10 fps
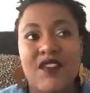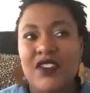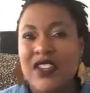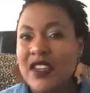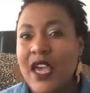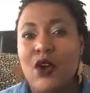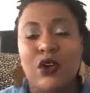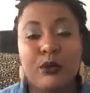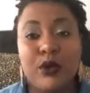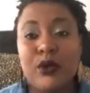Even in our
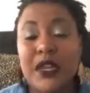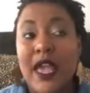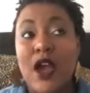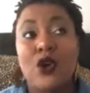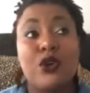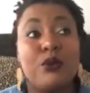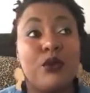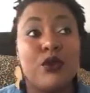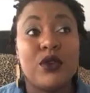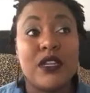
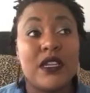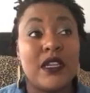community,